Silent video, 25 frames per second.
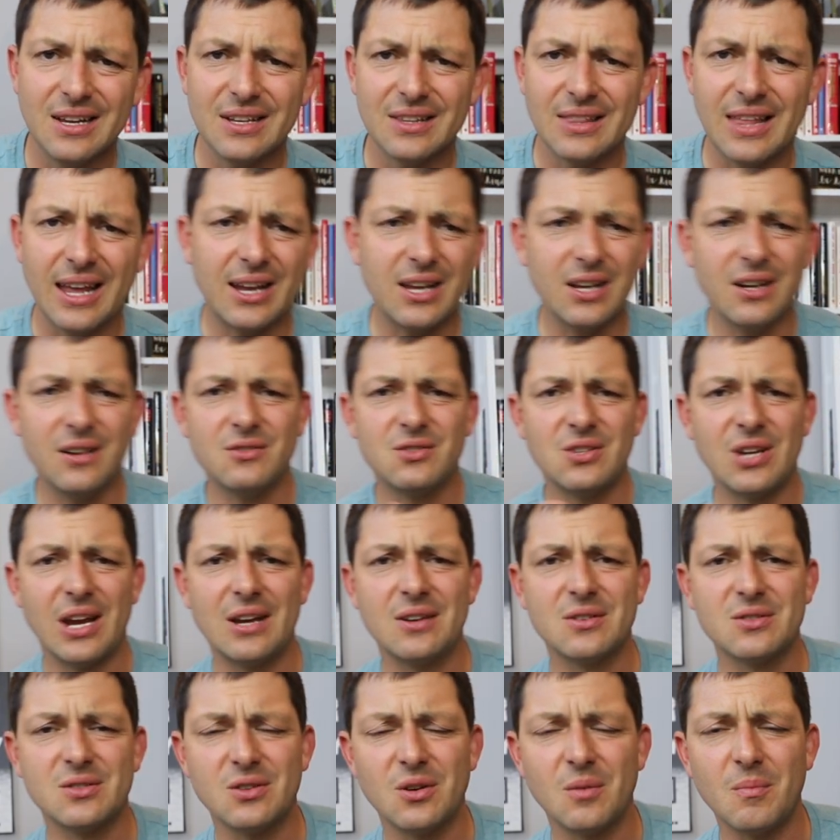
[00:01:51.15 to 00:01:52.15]
They could have
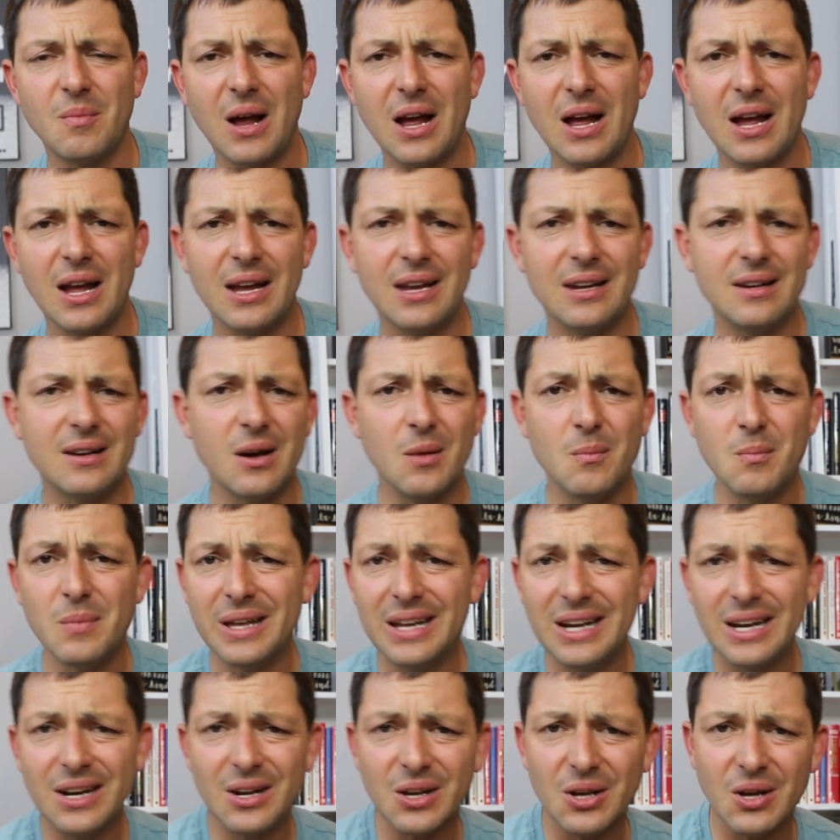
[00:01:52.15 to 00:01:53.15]
changed their mind a
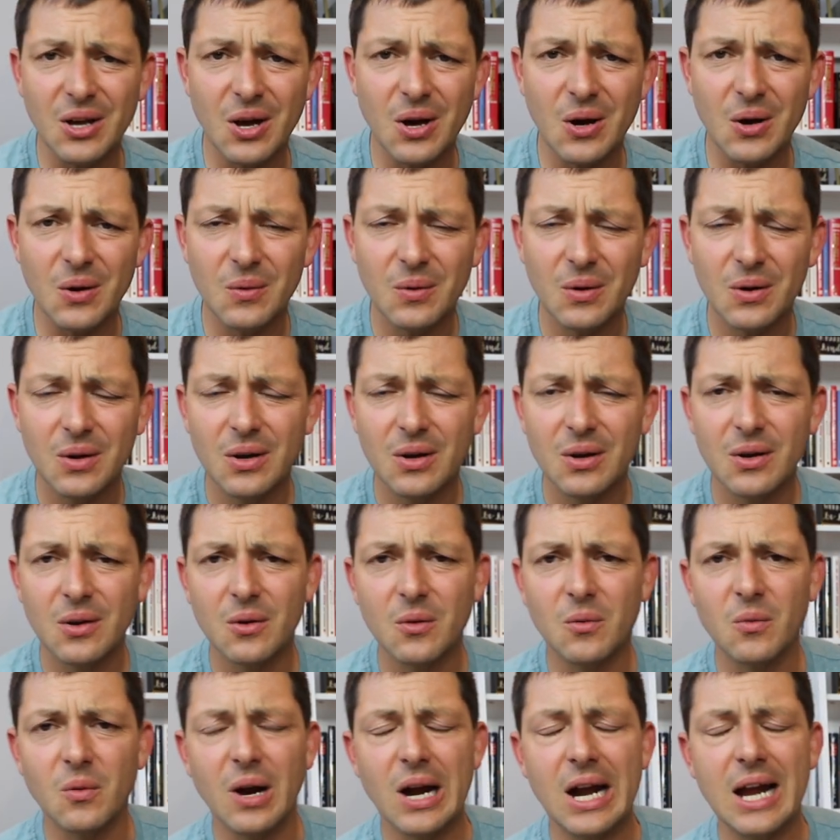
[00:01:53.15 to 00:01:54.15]
minute ago,
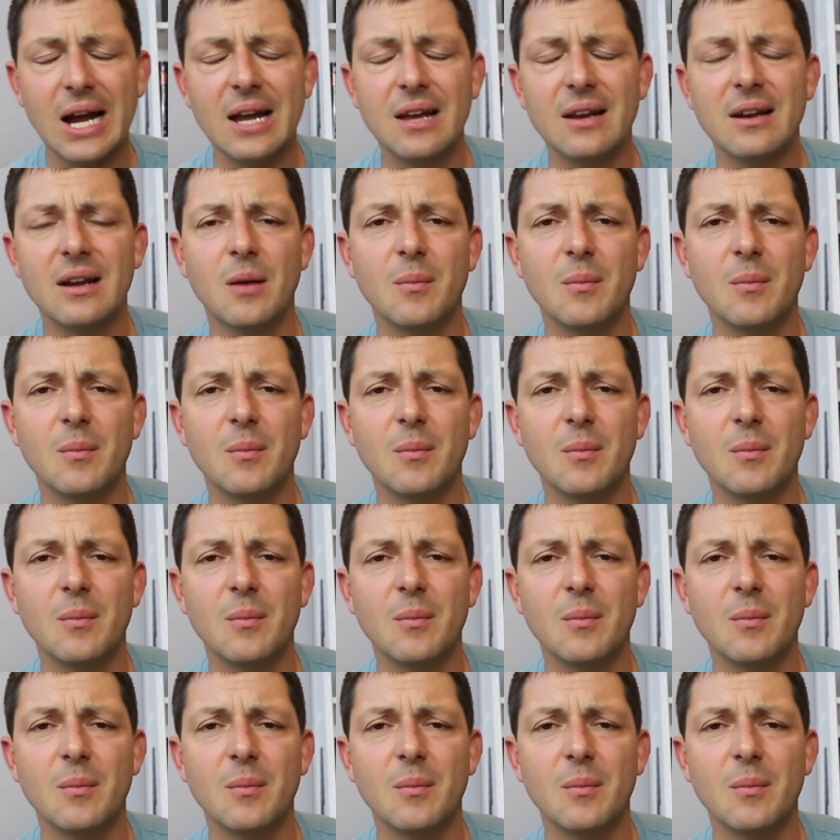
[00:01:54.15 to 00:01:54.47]
right?